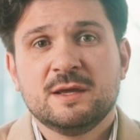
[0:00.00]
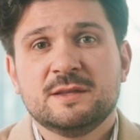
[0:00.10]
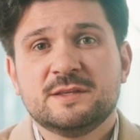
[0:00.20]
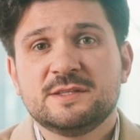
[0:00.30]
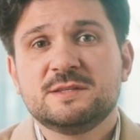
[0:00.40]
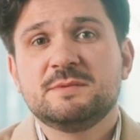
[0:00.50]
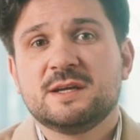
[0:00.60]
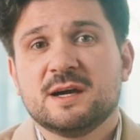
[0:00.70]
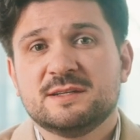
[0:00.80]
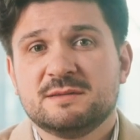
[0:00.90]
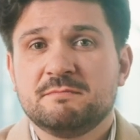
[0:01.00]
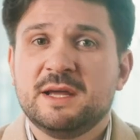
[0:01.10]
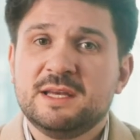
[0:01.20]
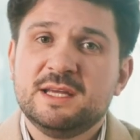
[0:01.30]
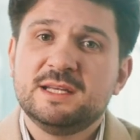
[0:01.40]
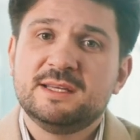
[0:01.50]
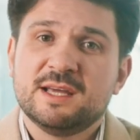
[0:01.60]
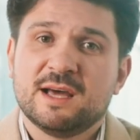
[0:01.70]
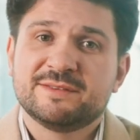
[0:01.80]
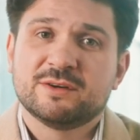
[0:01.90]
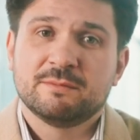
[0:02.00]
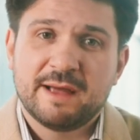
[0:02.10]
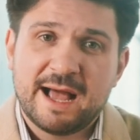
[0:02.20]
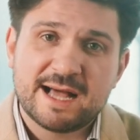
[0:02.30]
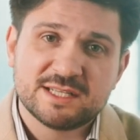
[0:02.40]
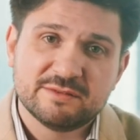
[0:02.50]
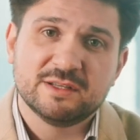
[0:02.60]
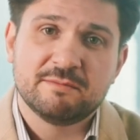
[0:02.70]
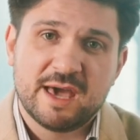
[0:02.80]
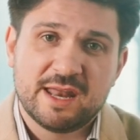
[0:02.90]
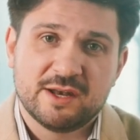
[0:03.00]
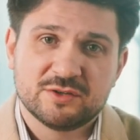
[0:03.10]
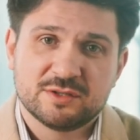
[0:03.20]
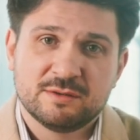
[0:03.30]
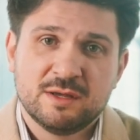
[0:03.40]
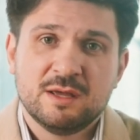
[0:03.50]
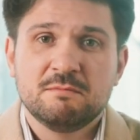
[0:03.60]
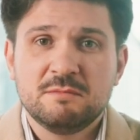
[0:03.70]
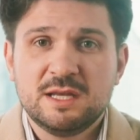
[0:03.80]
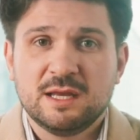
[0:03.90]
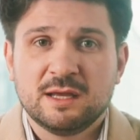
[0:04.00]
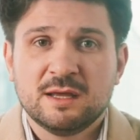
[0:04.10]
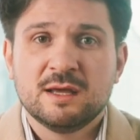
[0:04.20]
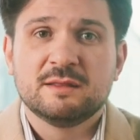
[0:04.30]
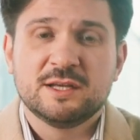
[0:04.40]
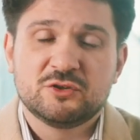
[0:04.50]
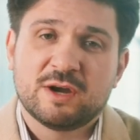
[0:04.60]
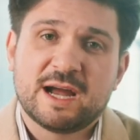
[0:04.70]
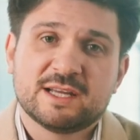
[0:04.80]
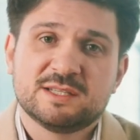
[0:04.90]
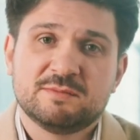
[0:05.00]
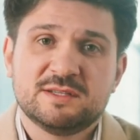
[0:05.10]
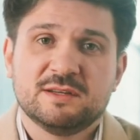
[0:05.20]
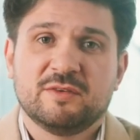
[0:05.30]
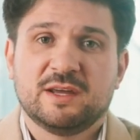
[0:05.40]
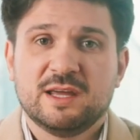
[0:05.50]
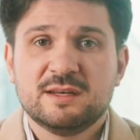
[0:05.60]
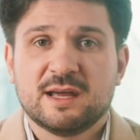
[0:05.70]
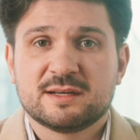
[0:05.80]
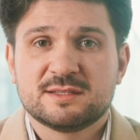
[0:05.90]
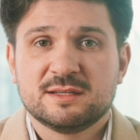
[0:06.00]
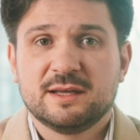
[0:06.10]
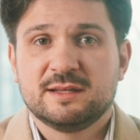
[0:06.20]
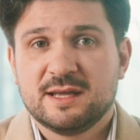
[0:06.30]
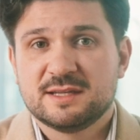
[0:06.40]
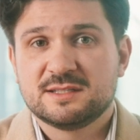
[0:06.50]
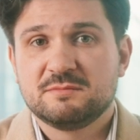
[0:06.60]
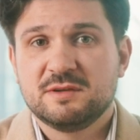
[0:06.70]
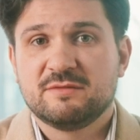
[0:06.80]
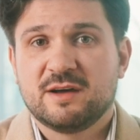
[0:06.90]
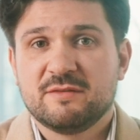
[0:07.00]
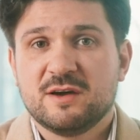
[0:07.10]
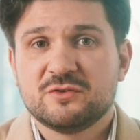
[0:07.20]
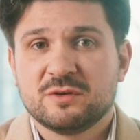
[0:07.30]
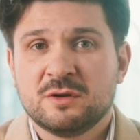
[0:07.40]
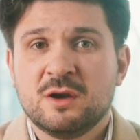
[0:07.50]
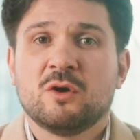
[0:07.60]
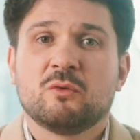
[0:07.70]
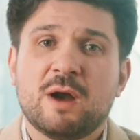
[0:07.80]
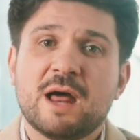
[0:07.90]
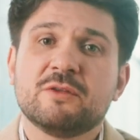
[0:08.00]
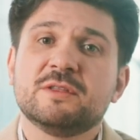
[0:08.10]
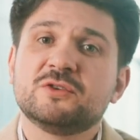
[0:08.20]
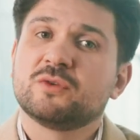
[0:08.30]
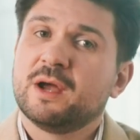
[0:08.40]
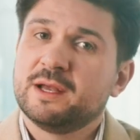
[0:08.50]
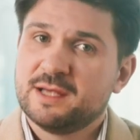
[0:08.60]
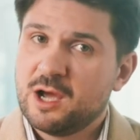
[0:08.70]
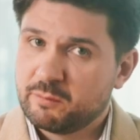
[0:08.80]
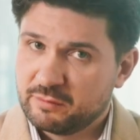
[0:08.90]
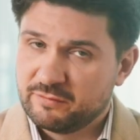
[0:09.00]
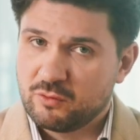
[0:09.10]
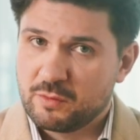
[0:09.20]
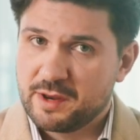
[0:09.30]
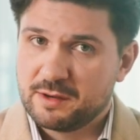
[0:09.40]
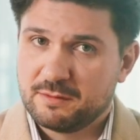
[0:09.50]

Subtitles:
This is because many ETFs are passively managed, meaning they track a specific index, like the S&P 500, rather than trying to outperform it.